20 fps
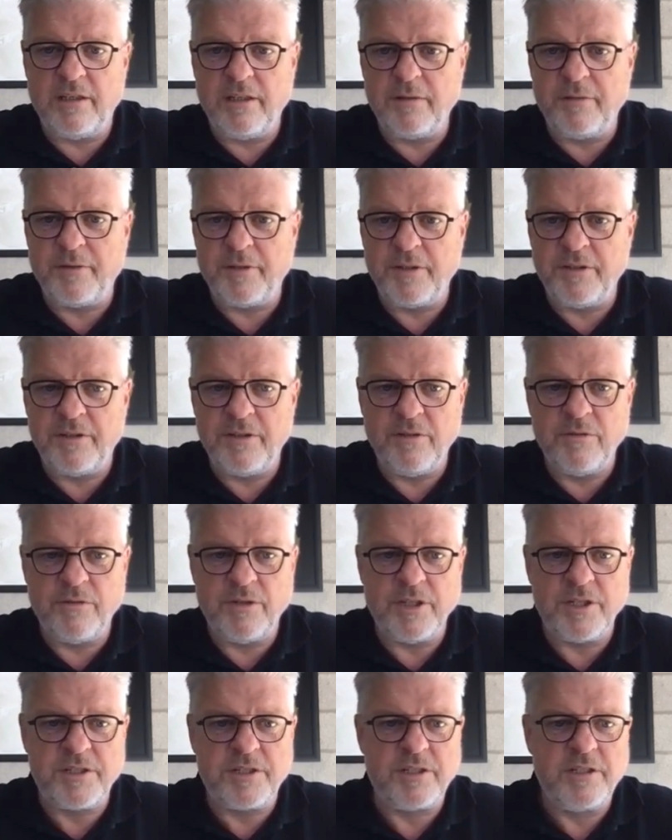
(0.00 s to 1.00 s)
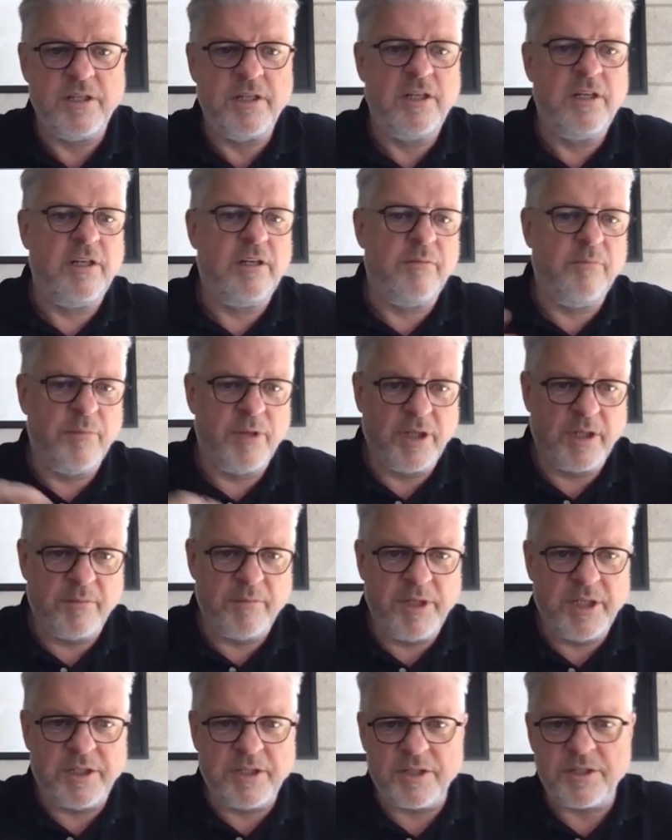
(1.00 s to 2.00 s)
different units,
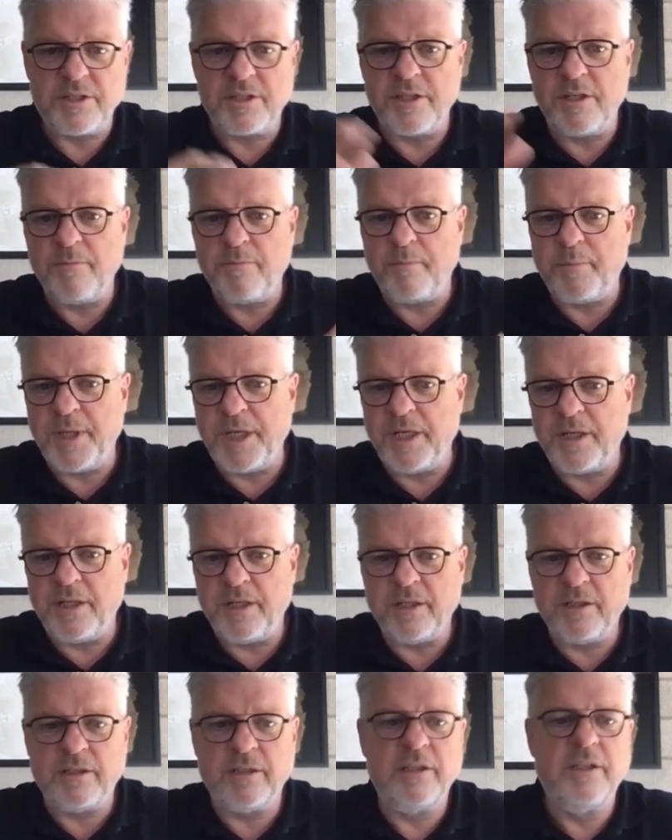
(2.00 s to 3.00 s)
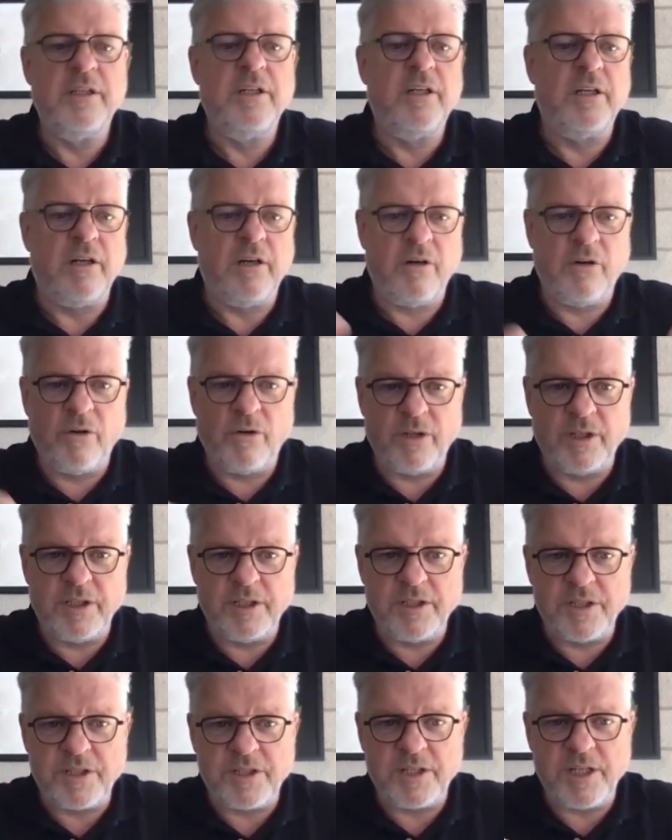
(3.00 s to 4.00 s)
millimeters, imperial, all
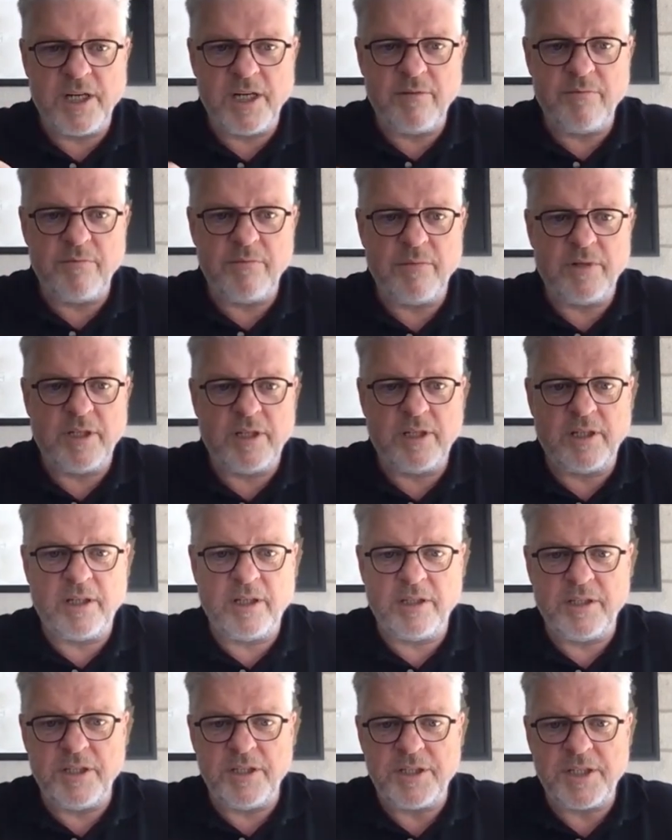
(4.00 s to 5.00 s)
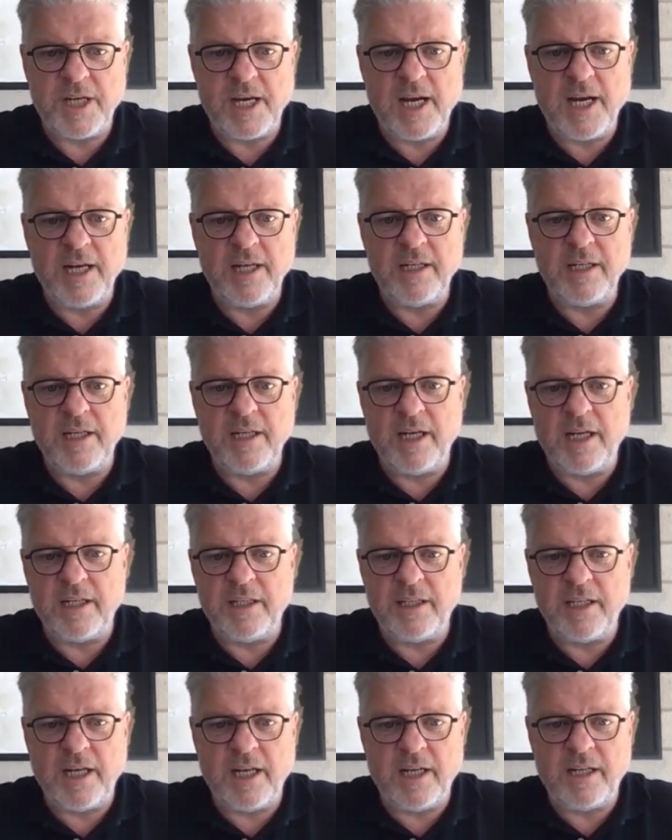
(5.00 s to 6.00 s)
in the same design,
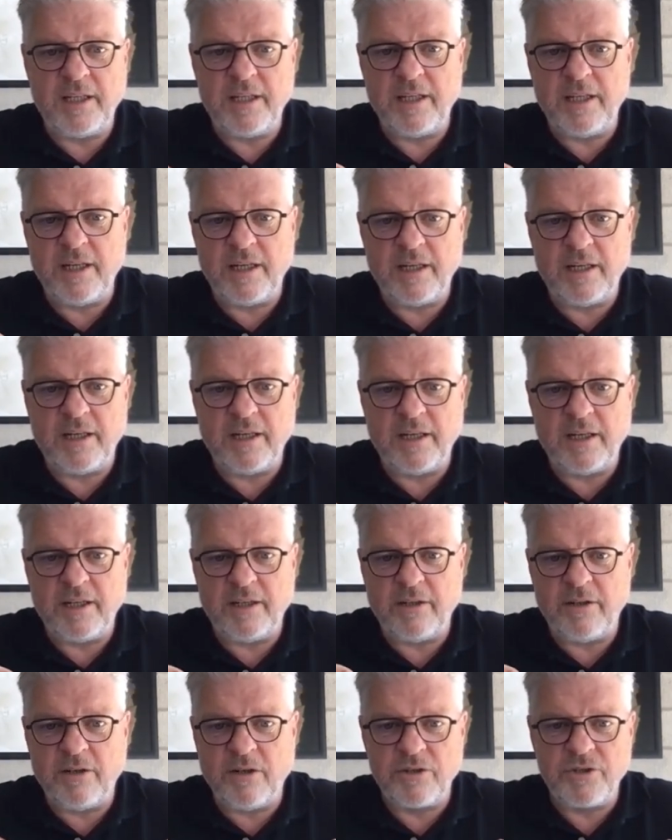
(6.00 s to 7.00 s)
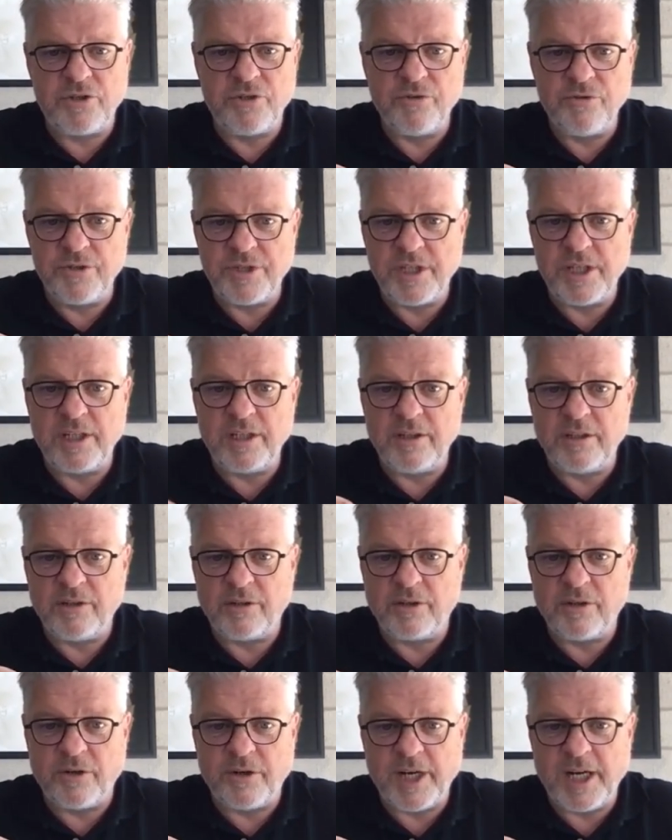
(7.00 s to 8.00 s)
and then not choosing
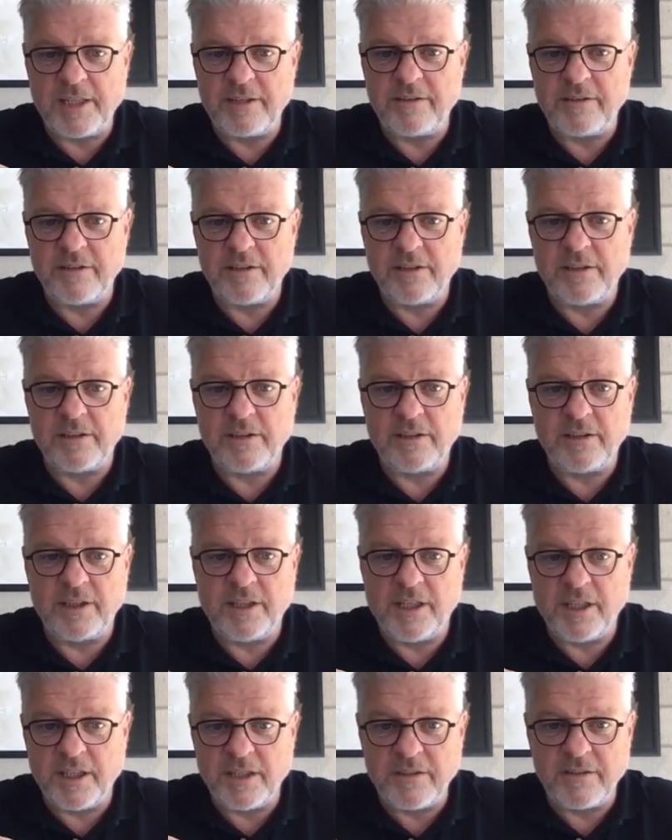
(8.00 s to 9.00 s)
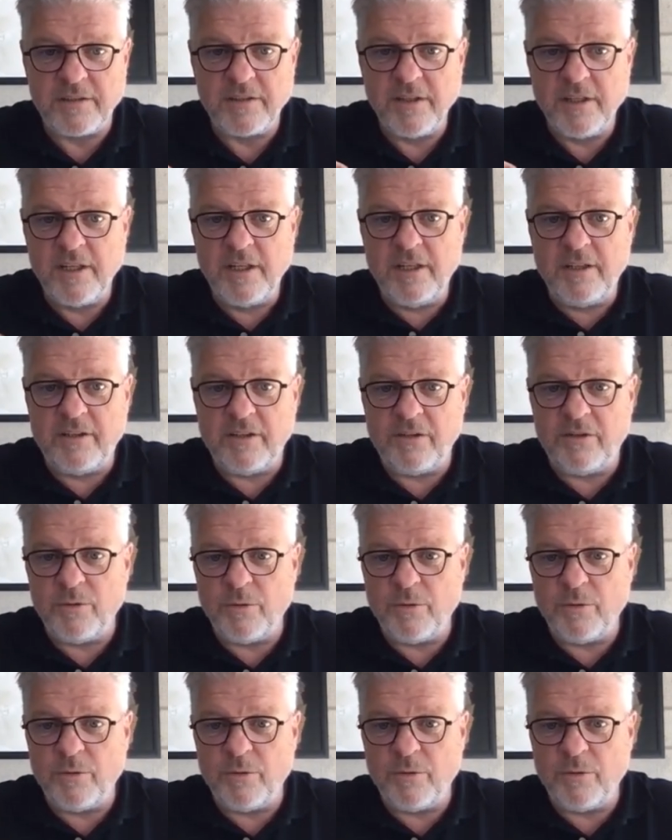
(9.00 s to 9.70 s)
the correct grid to